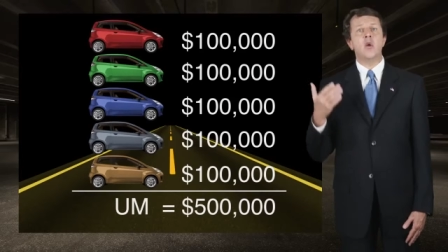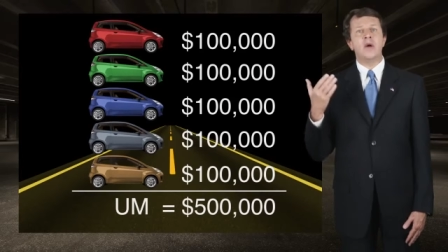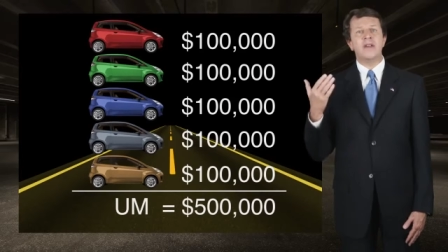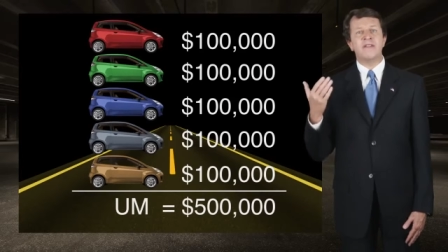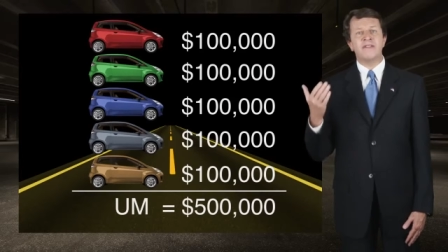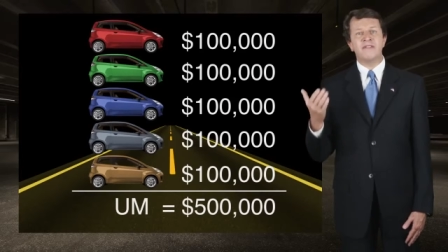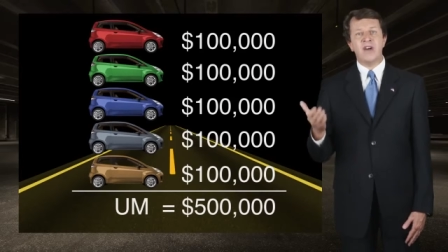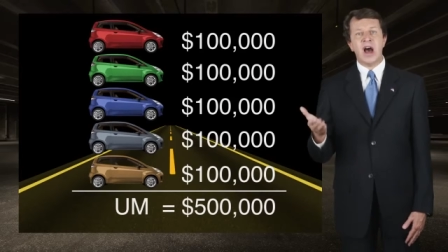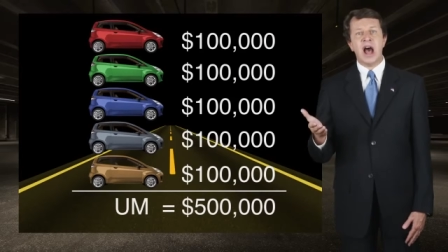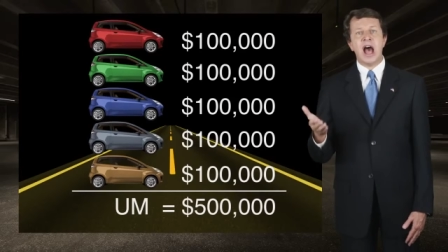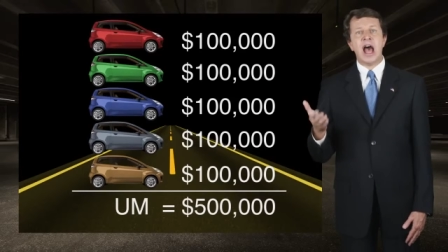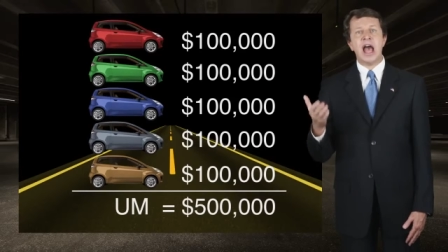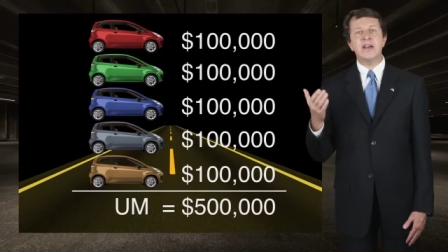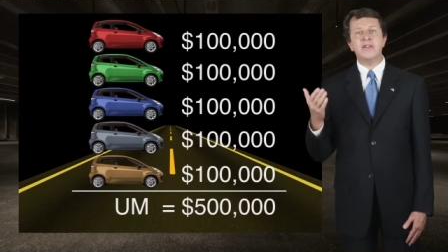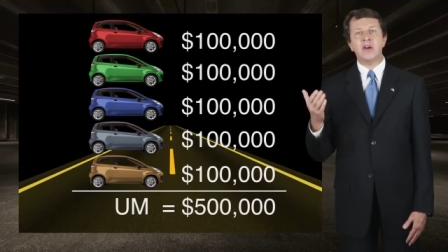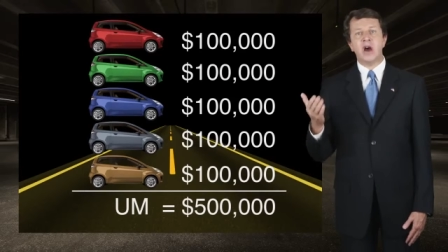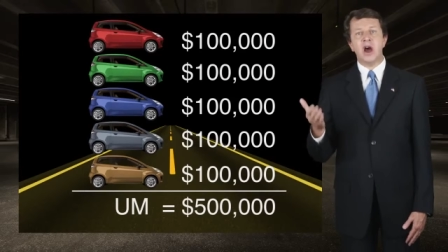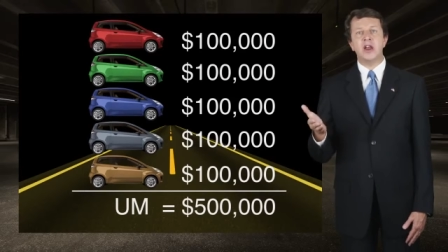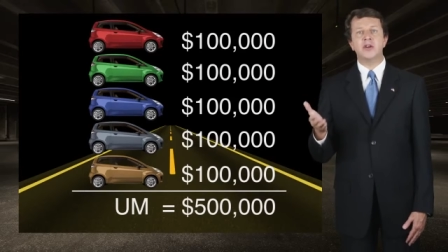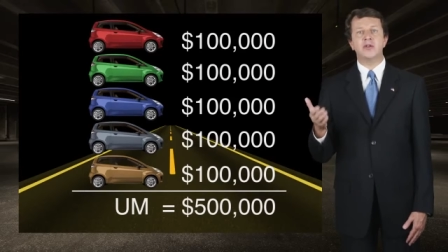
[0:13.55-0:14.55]
with
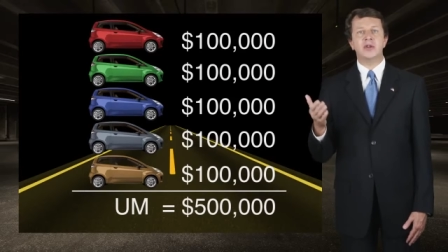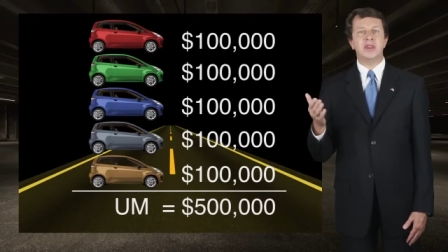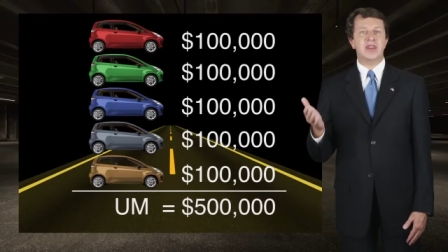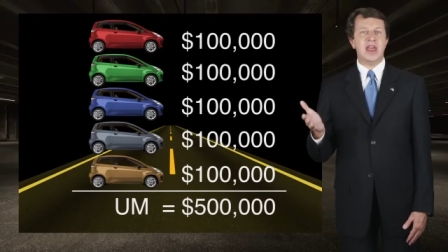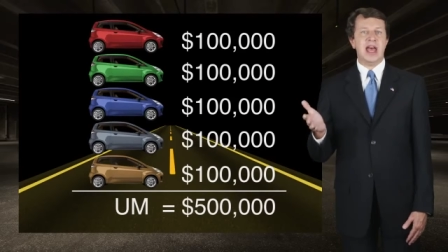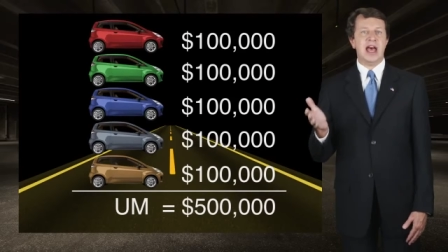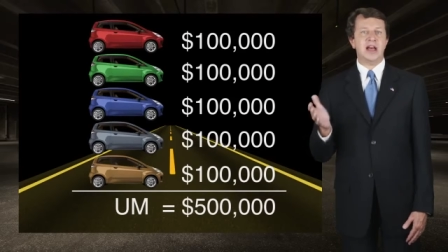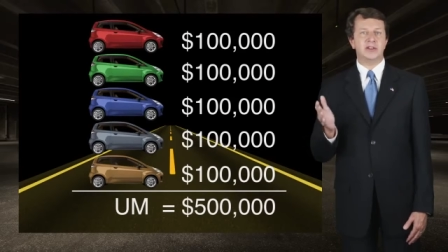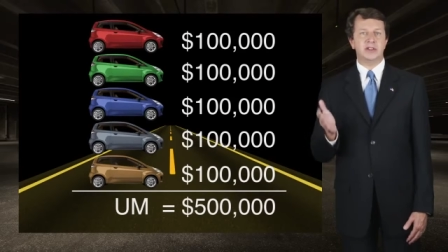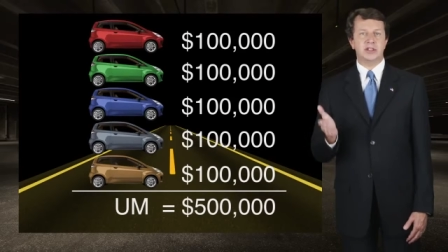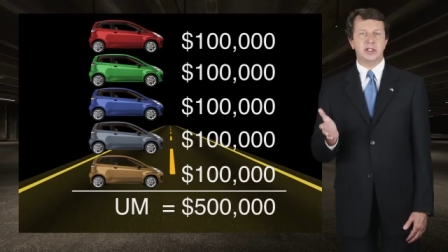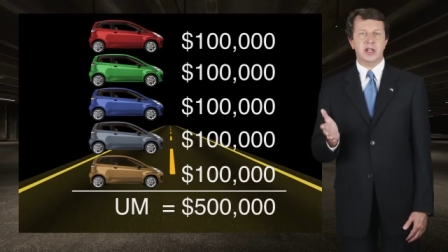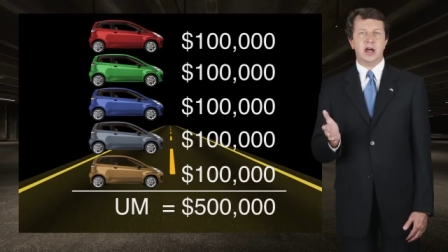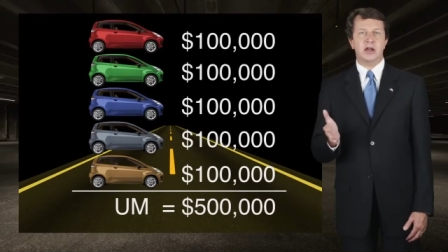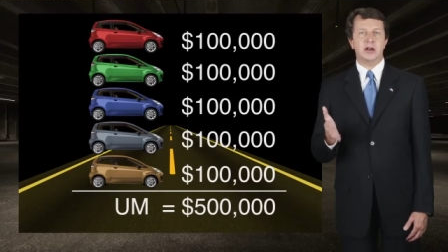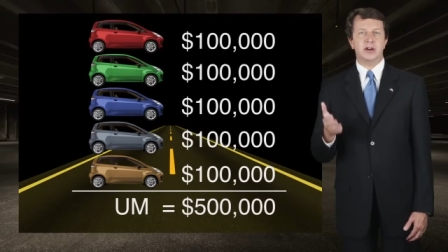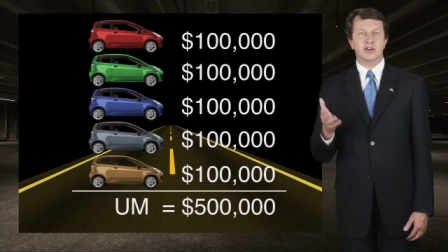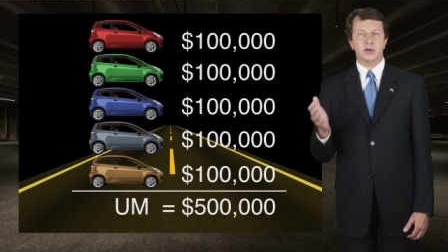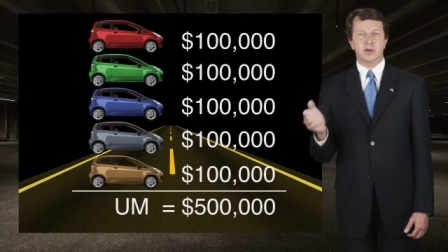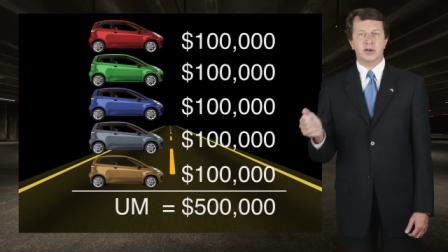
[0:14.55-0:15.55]

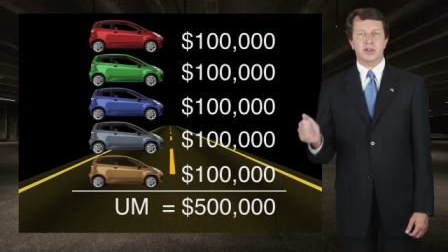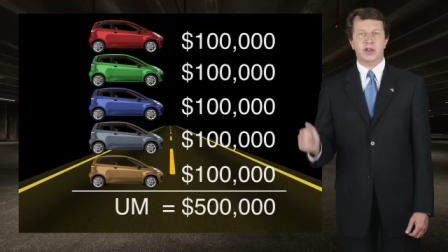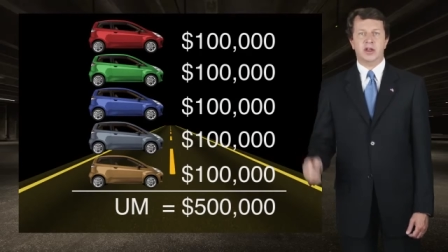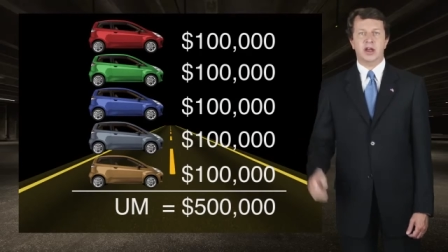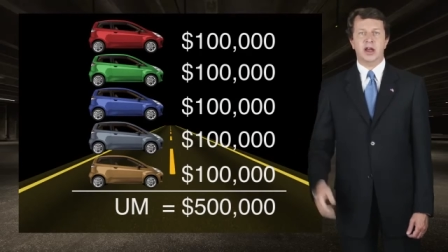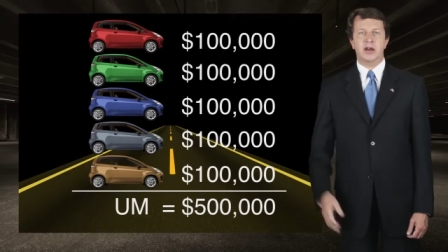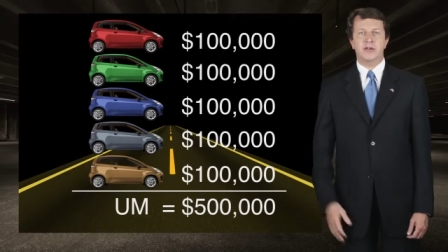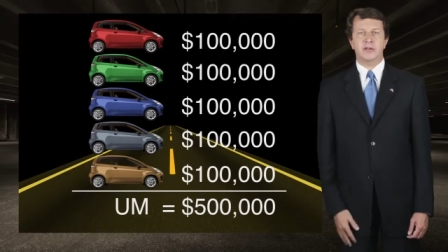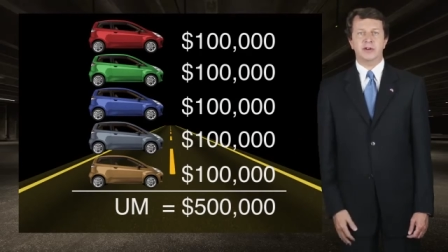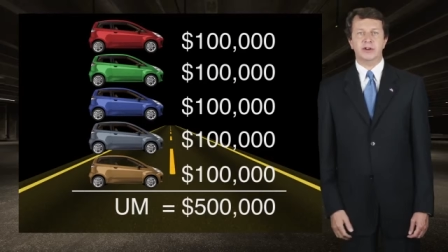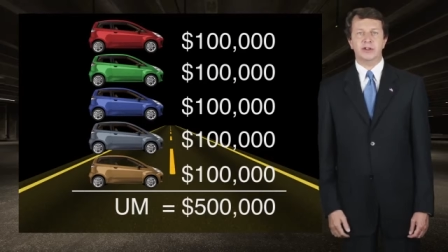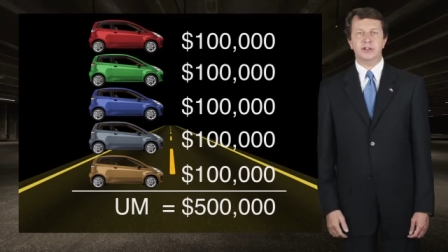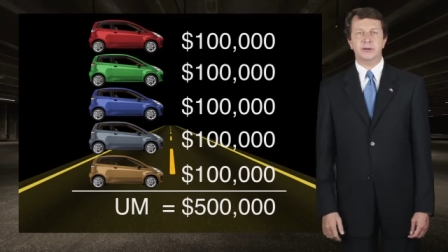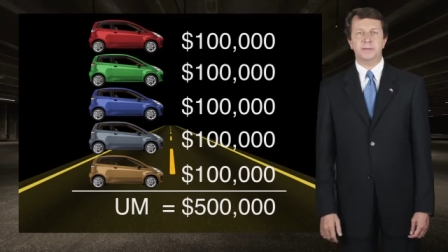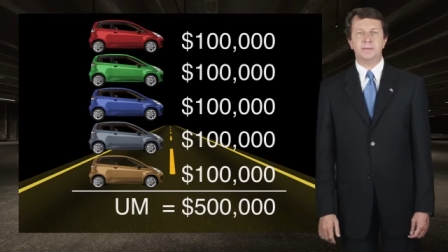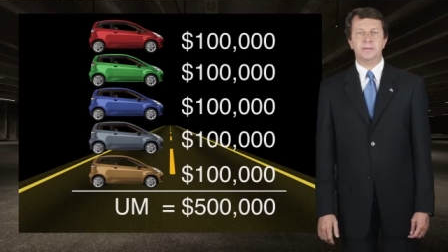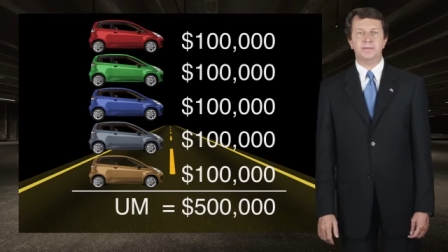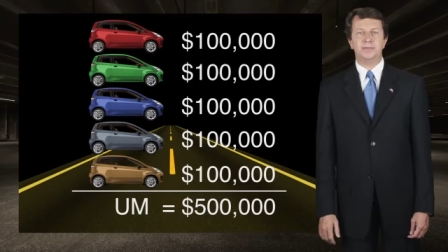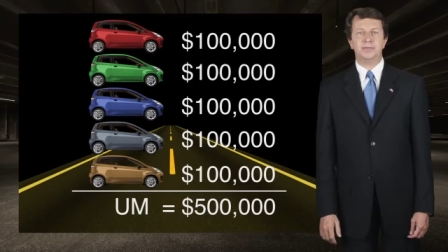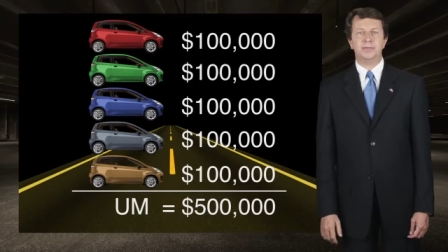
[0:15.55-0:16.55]
$500,000 worth of
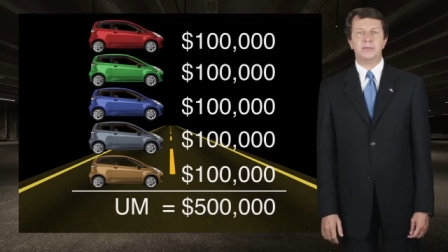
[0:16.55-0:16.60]
coverage.